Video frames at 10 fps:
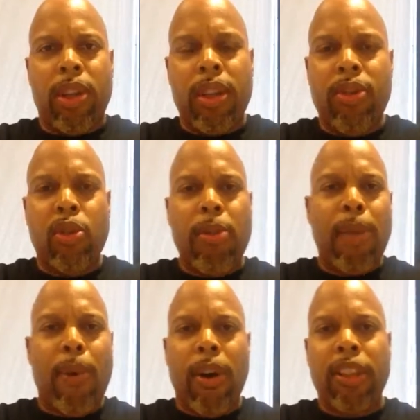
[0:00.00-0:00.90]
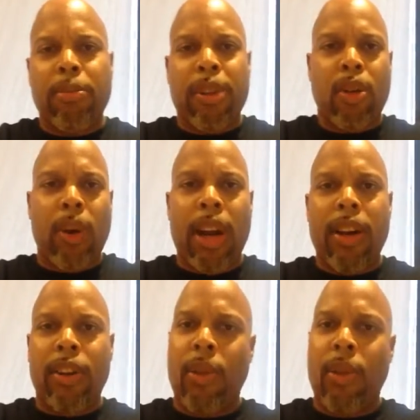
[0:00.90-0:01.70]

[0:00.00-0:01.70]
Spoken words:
to do my part to be around.